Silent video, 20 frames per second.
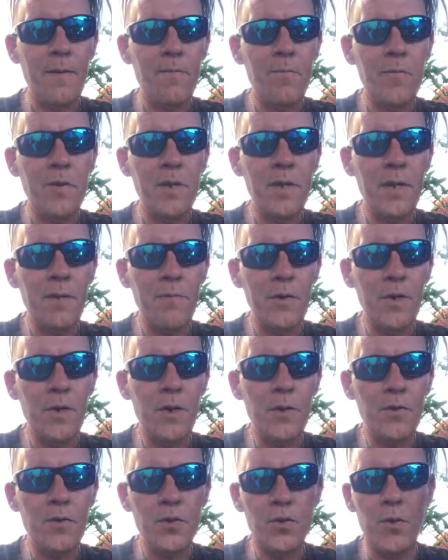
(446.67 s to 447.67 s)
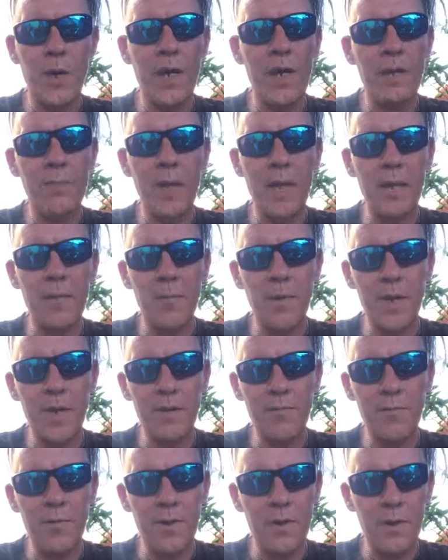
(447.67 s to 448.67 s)
Didn't even try to make
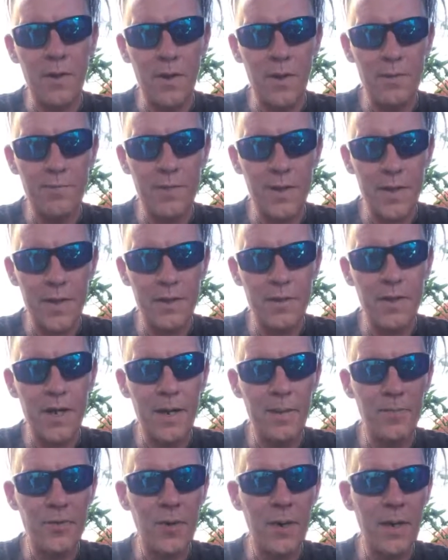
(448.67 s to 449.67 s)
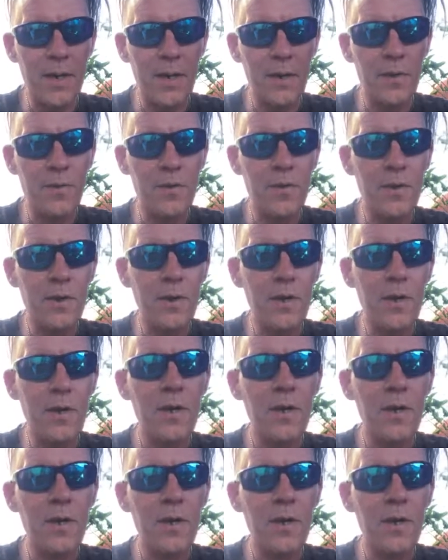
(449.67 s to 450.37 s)
money for a long fucking time. So I learned.